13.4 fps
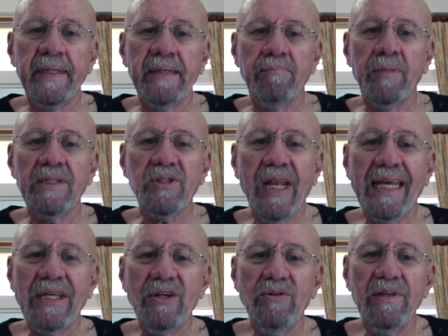Much
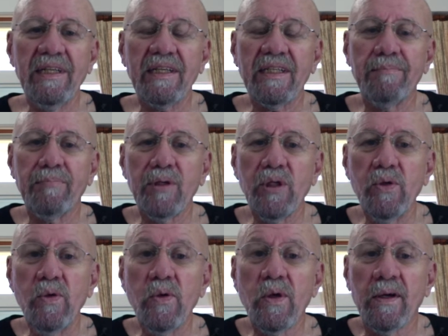like using a
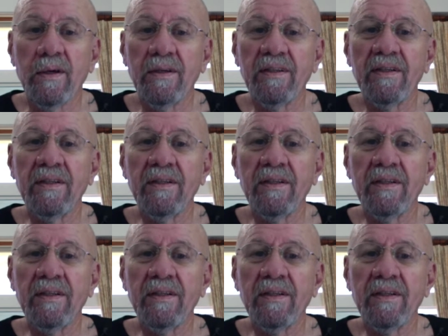computer.